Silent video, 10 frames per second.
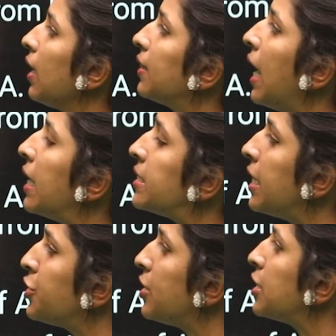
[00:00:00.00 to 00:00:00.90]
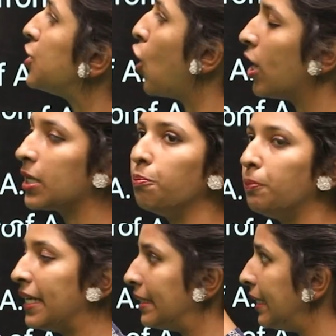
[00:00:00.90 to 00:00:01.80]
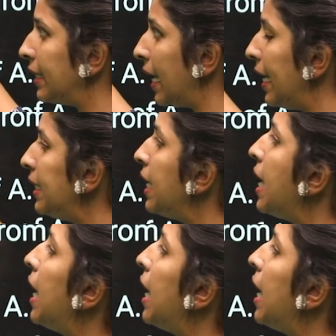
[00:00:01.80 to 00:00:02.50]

The assertion is not completely right.